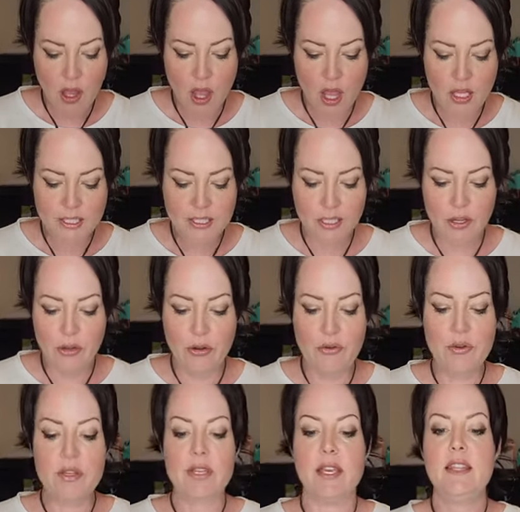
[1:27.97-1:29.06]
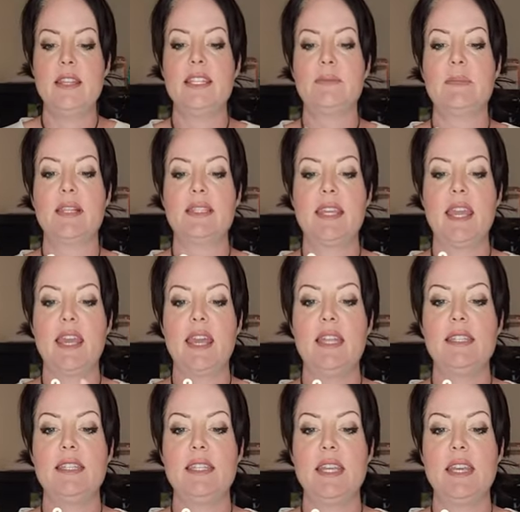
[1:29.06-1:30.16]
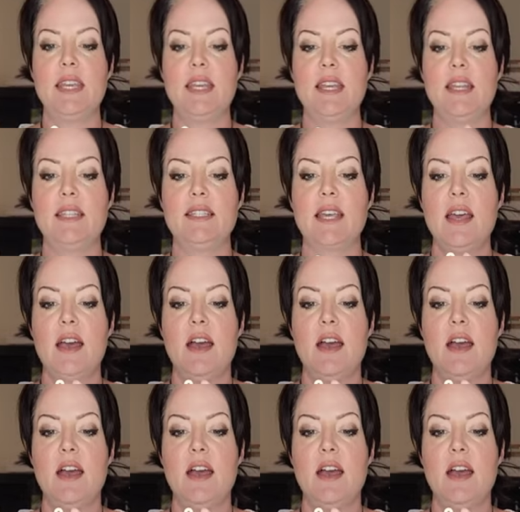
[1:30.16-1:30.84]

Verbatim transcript: Also in this month's kit is